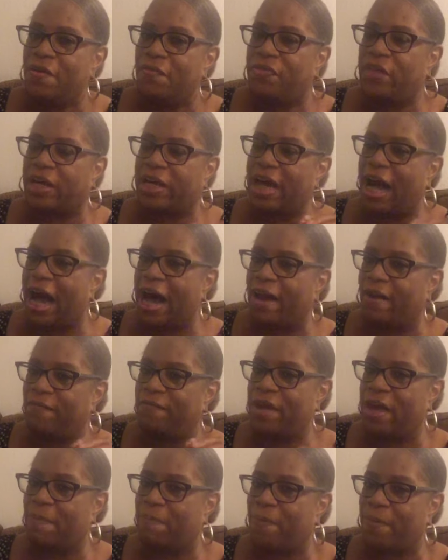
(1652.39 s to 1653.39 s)
The God of
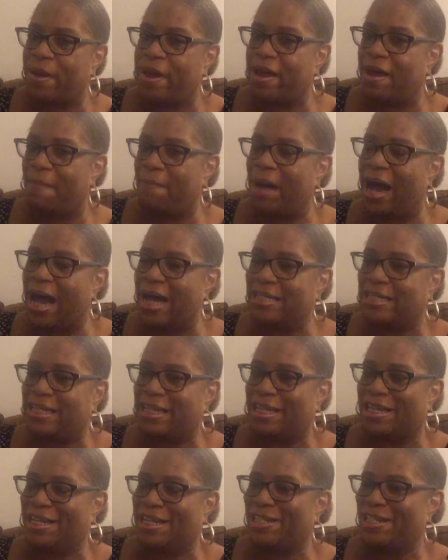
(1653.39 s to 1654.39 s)
Abraham,
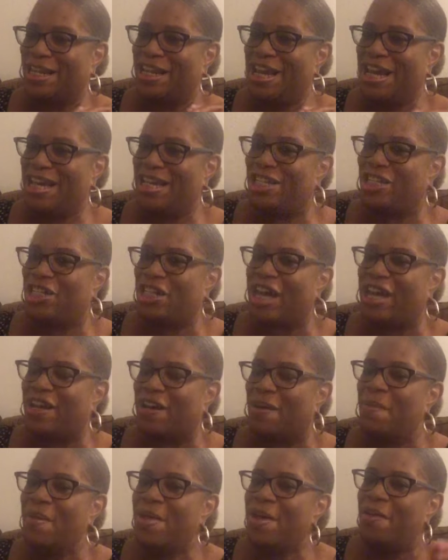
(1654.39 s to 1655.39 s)
Isaac, and, and
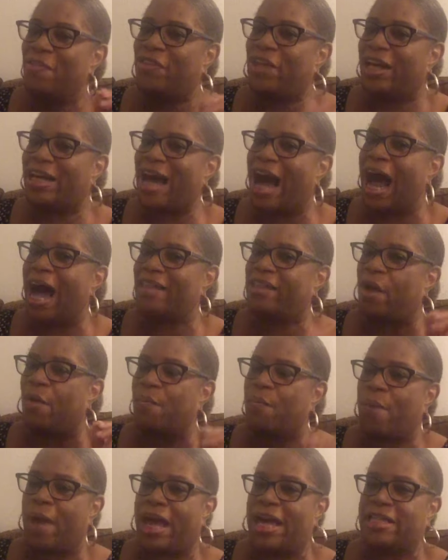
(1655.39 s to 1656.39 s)
Jacob. The God that
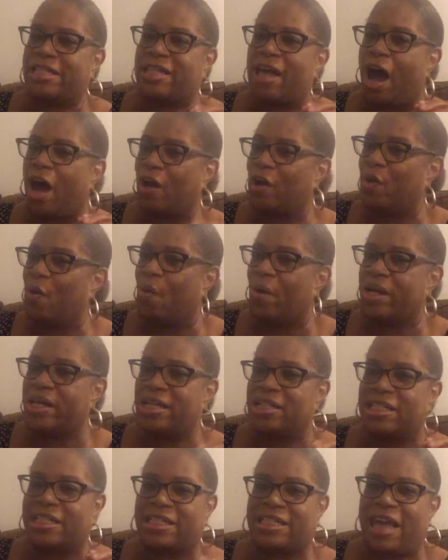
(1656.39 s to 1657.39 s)
raised our Lord
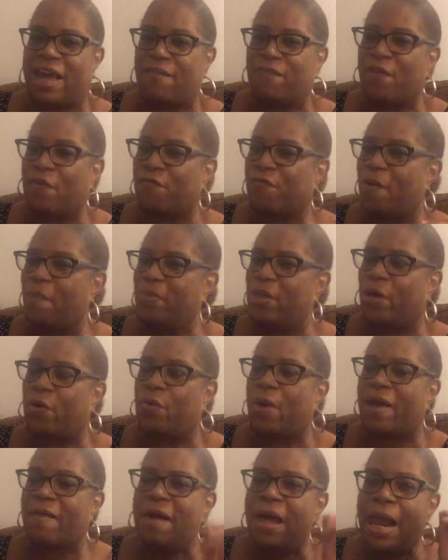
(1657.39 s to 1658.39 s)
and Savior from the
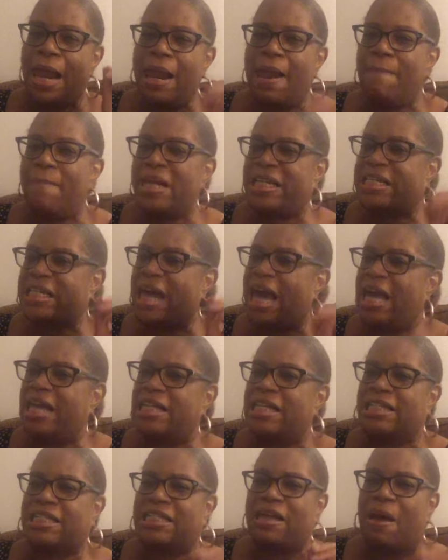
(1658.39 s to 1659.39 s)
grave. Let me tell
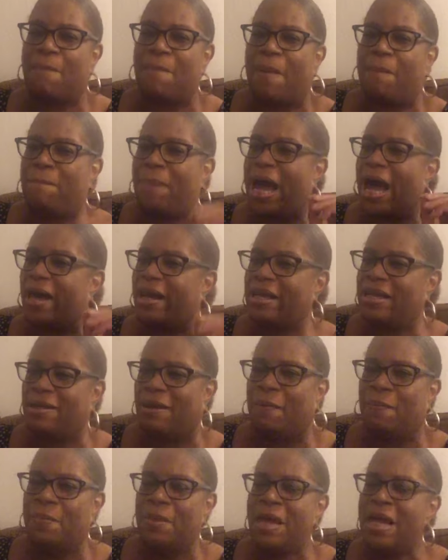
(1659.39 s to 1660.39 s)
you something about
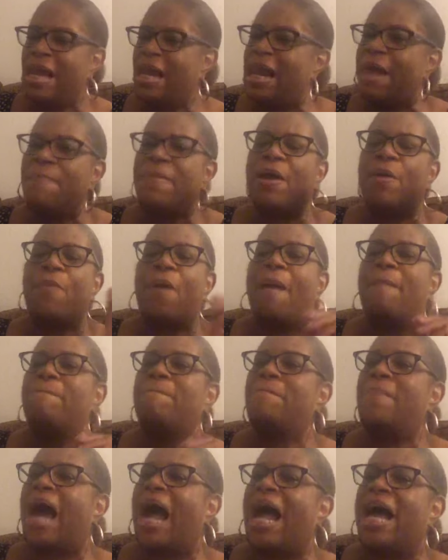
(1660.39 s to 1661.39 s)
him. Let me
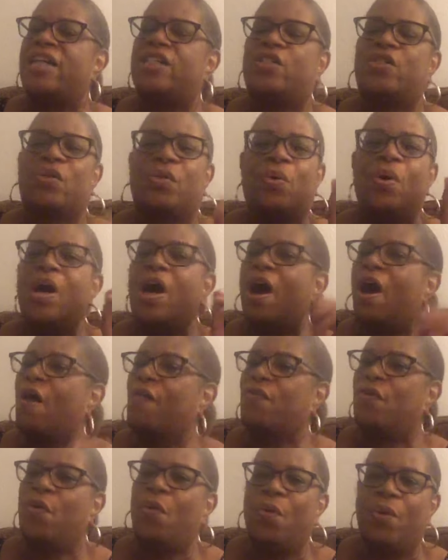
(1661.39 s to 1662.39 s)
remind you
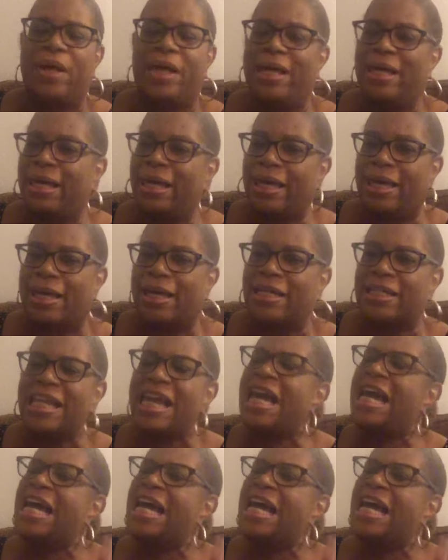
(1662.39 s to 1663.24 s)
of who he is.